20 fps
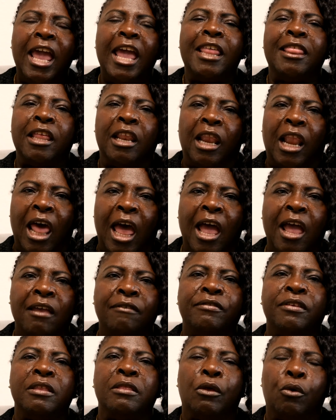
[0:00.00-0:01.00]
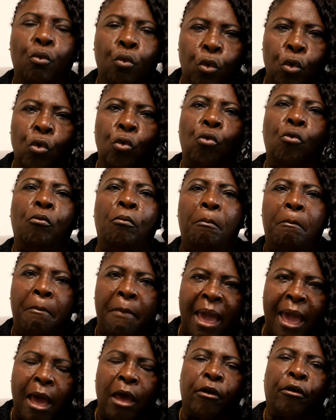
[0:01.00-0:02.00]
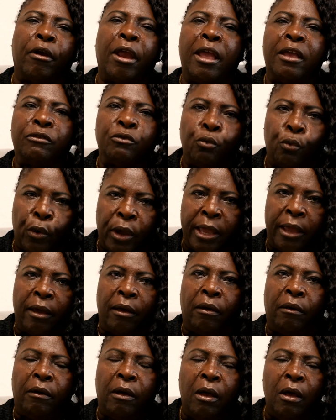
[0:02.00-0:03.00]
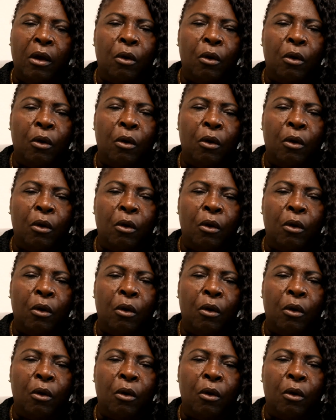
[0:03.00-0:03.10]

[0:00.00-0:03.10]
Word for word: and the lives in the womb matter as well.